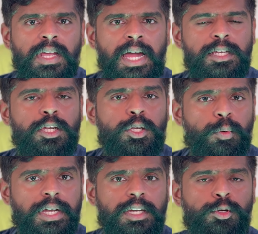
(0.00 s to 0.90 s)
At
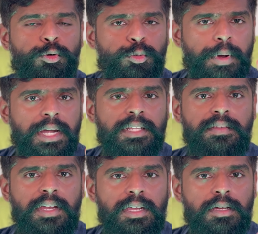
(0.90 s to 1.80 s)
22,
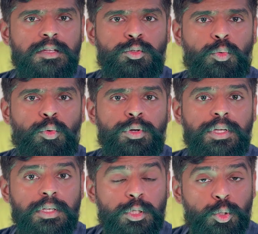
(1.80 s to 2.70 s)
23 years old,
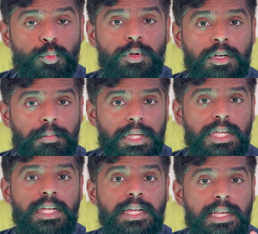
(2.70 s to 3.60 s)
you will
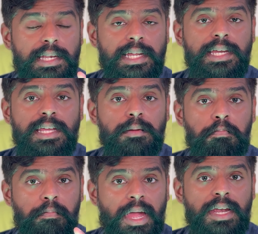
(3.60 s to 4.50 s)
be leading
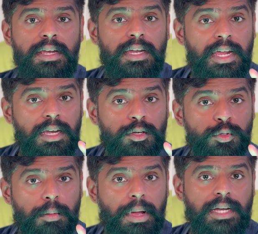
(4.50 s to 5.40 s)
men into
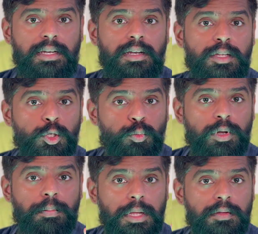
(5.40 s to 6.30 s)
the battle. You
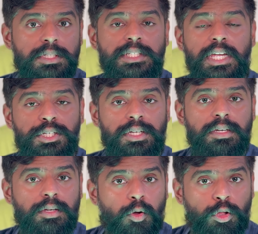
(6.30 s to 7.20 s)
will be
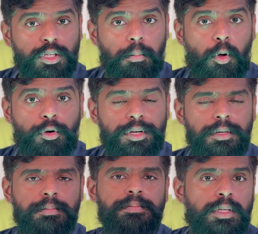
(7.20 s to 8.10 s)
stationed on the border.
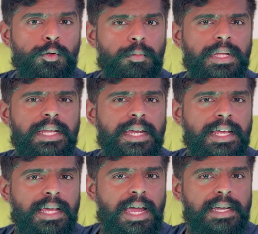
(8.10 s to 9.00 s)
You will be
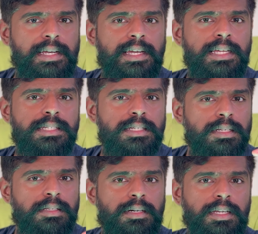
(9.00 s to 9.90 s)
leading at least
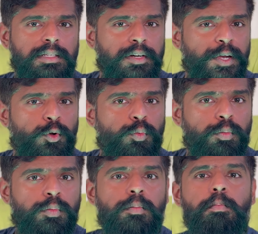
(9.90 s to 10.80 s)
30, 32
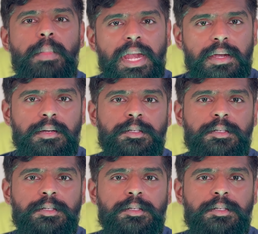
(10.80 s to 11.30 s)
men.